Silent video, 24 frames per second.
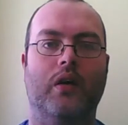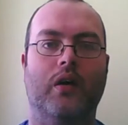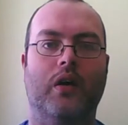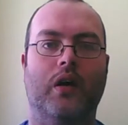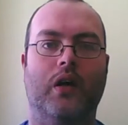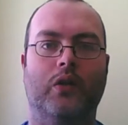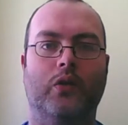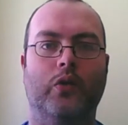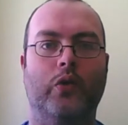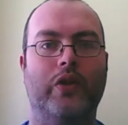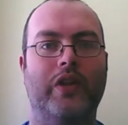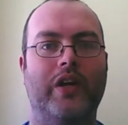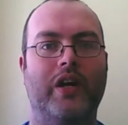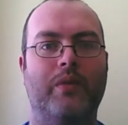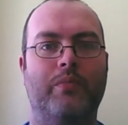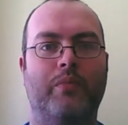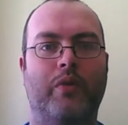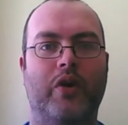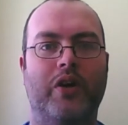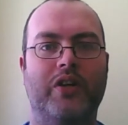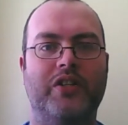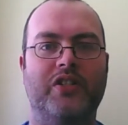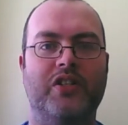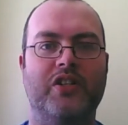Hello there,
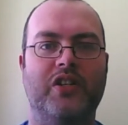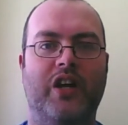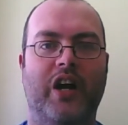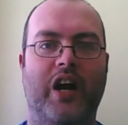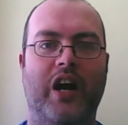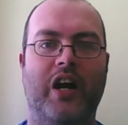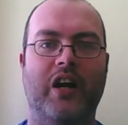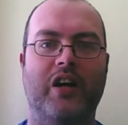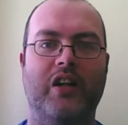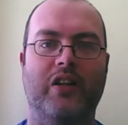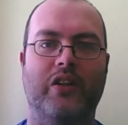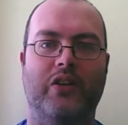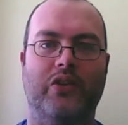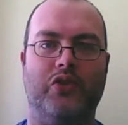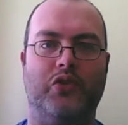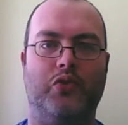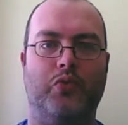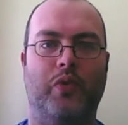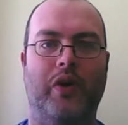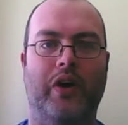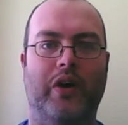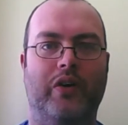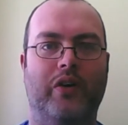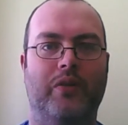boys and
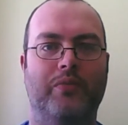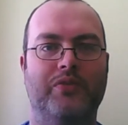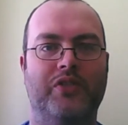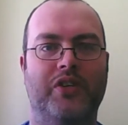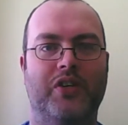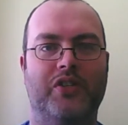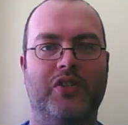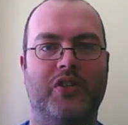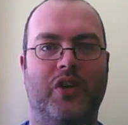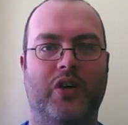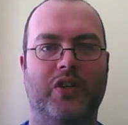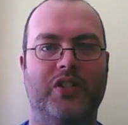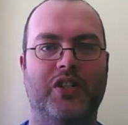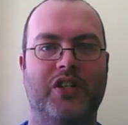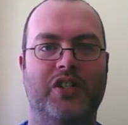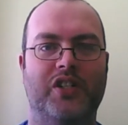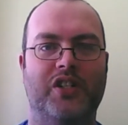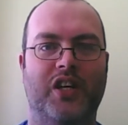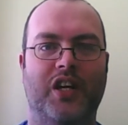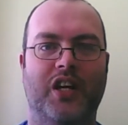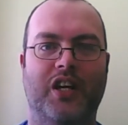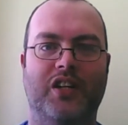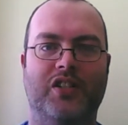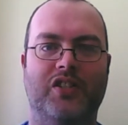girls. Welcome to
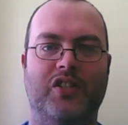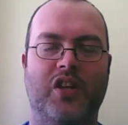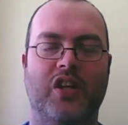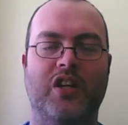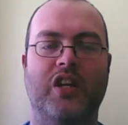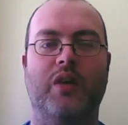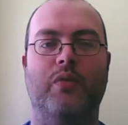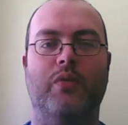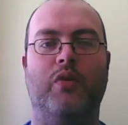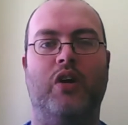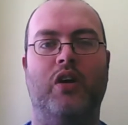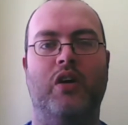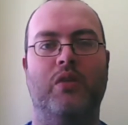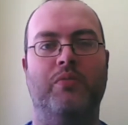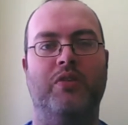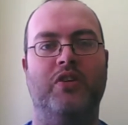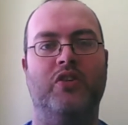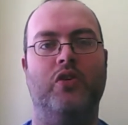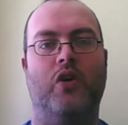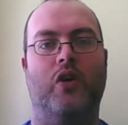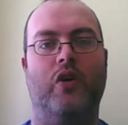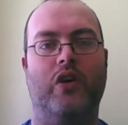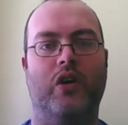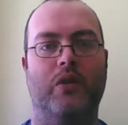Scottish Geeks. Today we're going to be
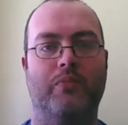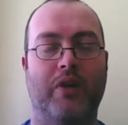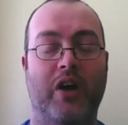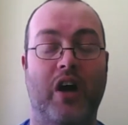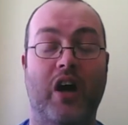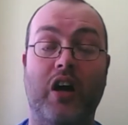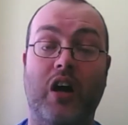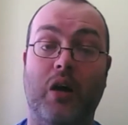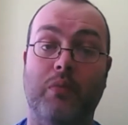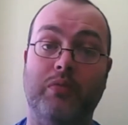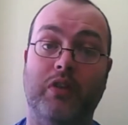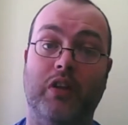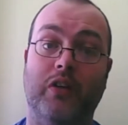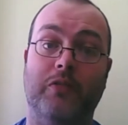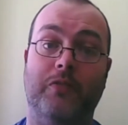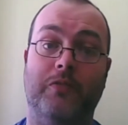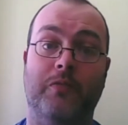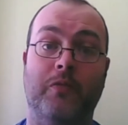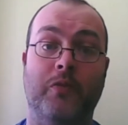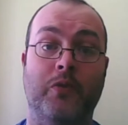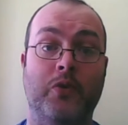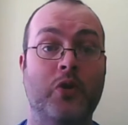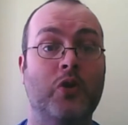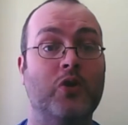talking about a couple
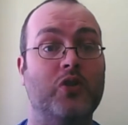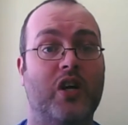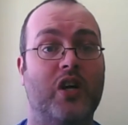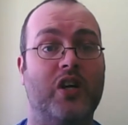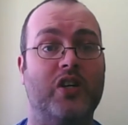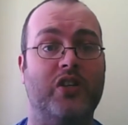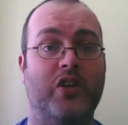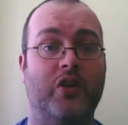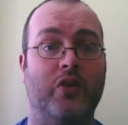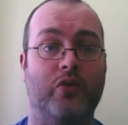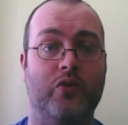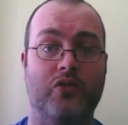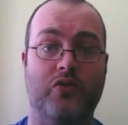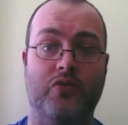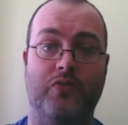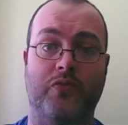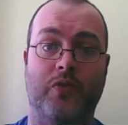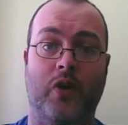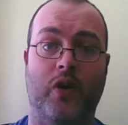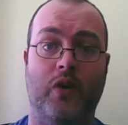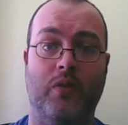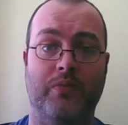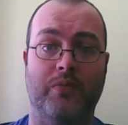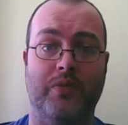of news articles
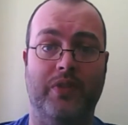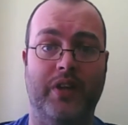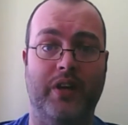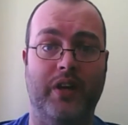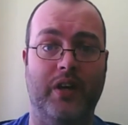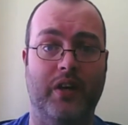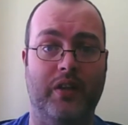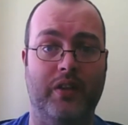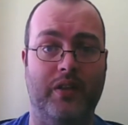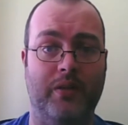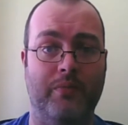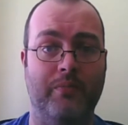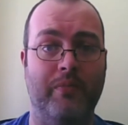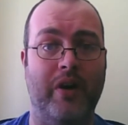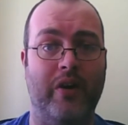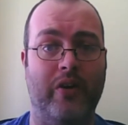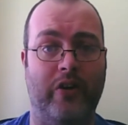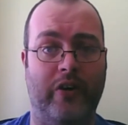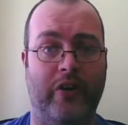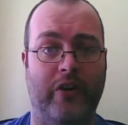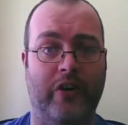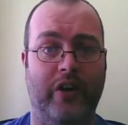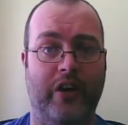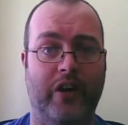from the
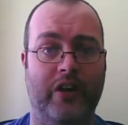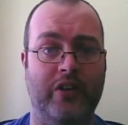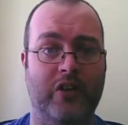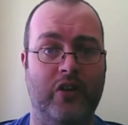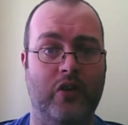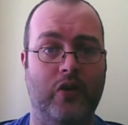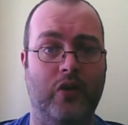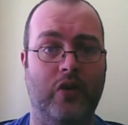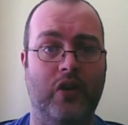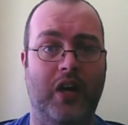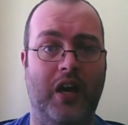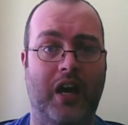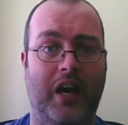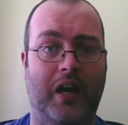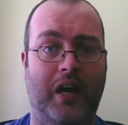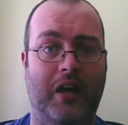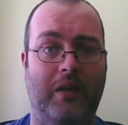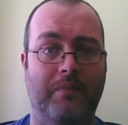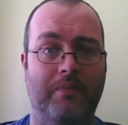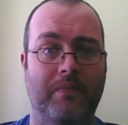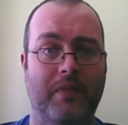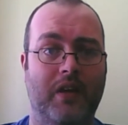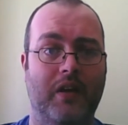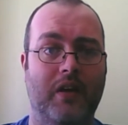Mirror in the
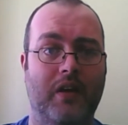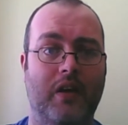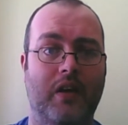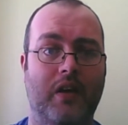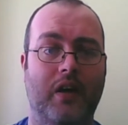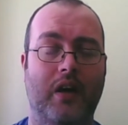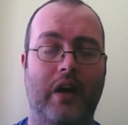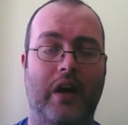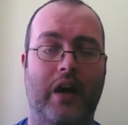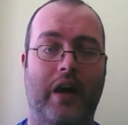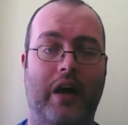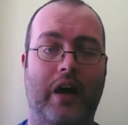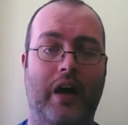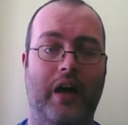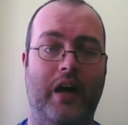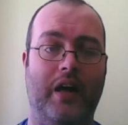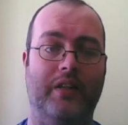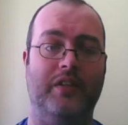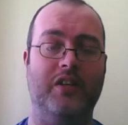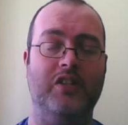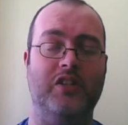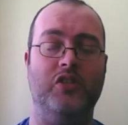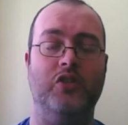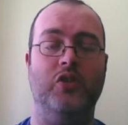
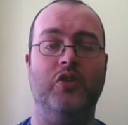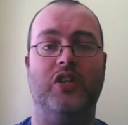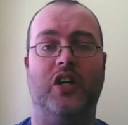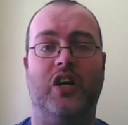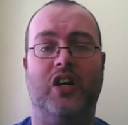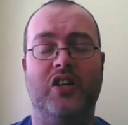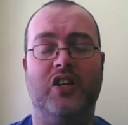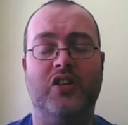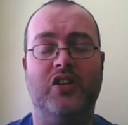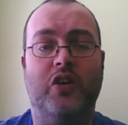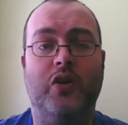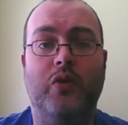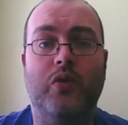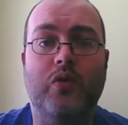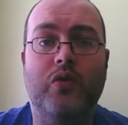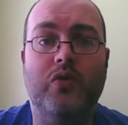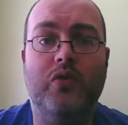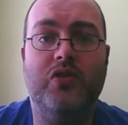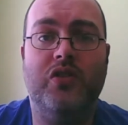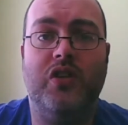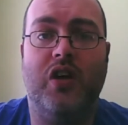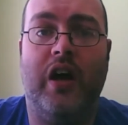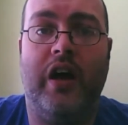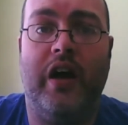UK. These news
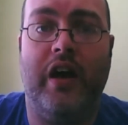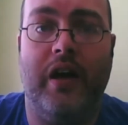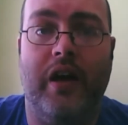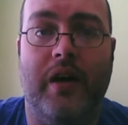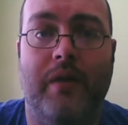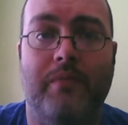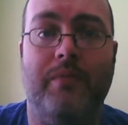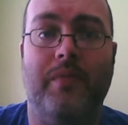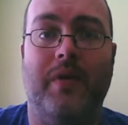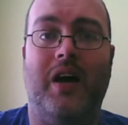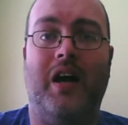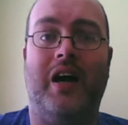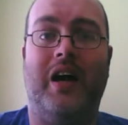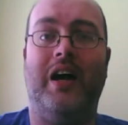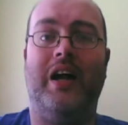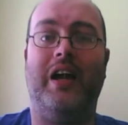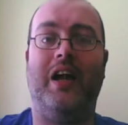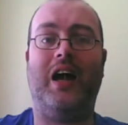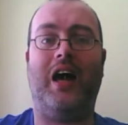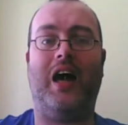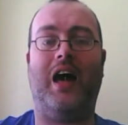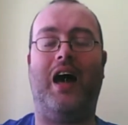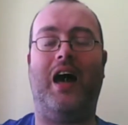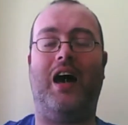articles
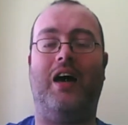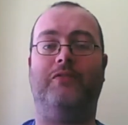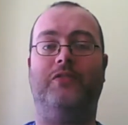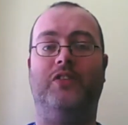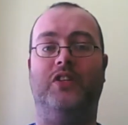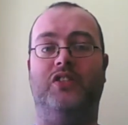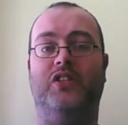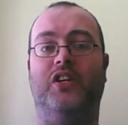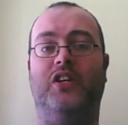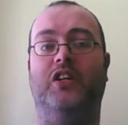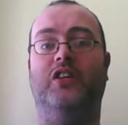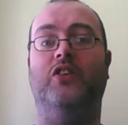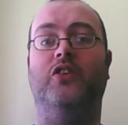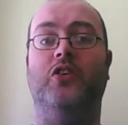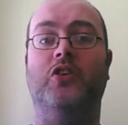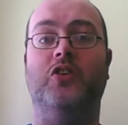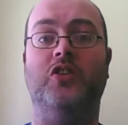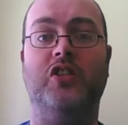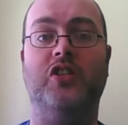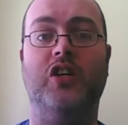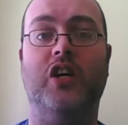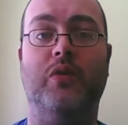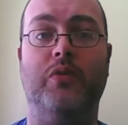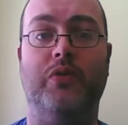I have decided to
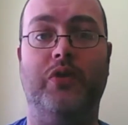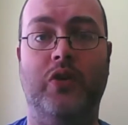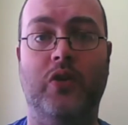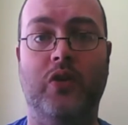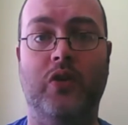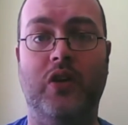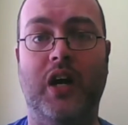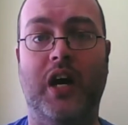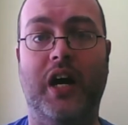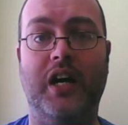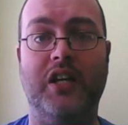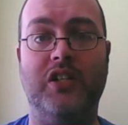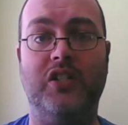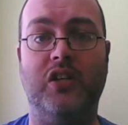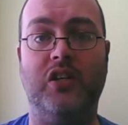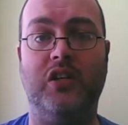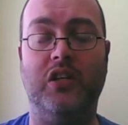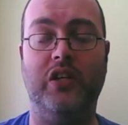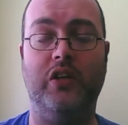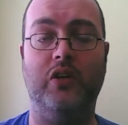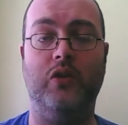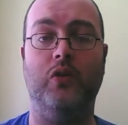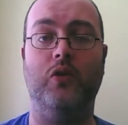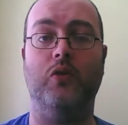share with you guys to
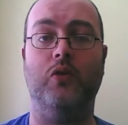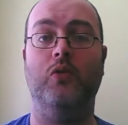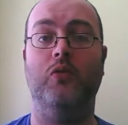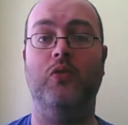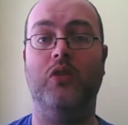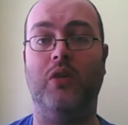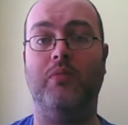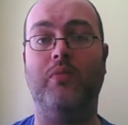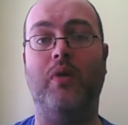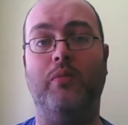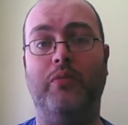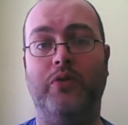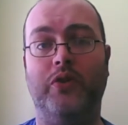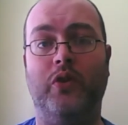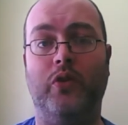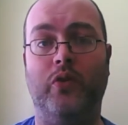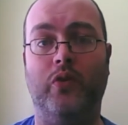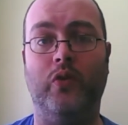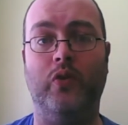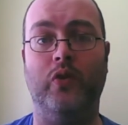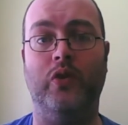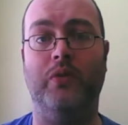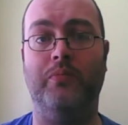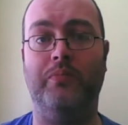let you come up with
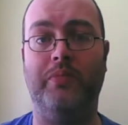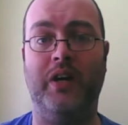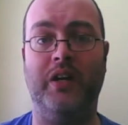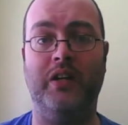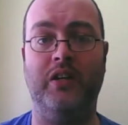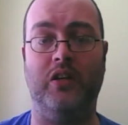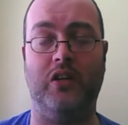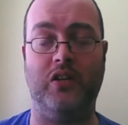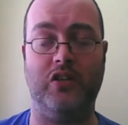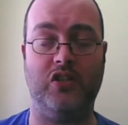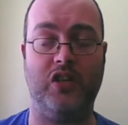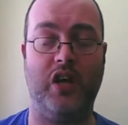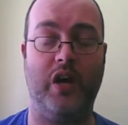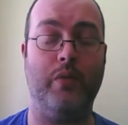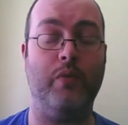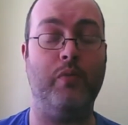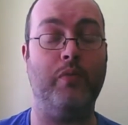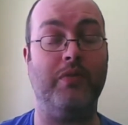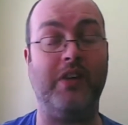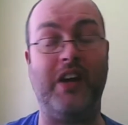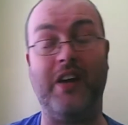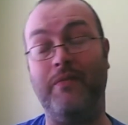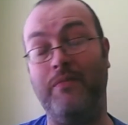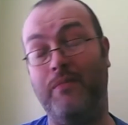your own opinions. I will
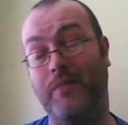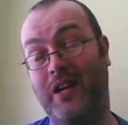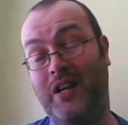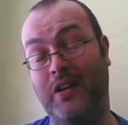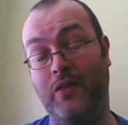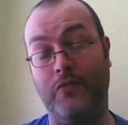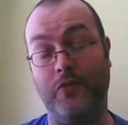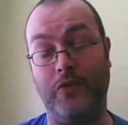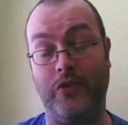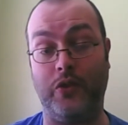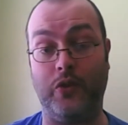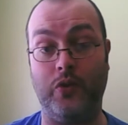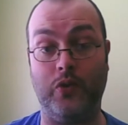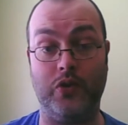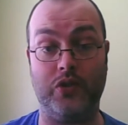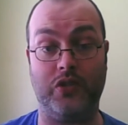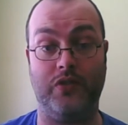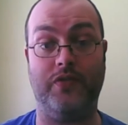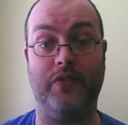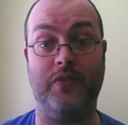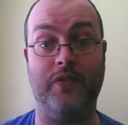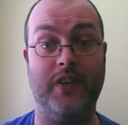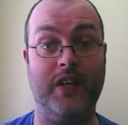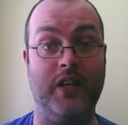begin mine over the course
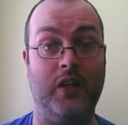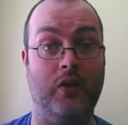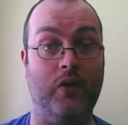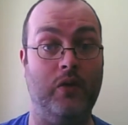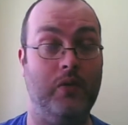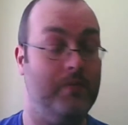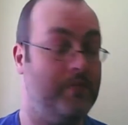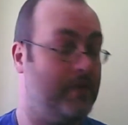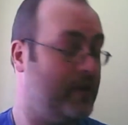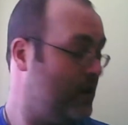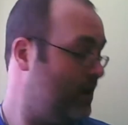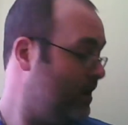of the video.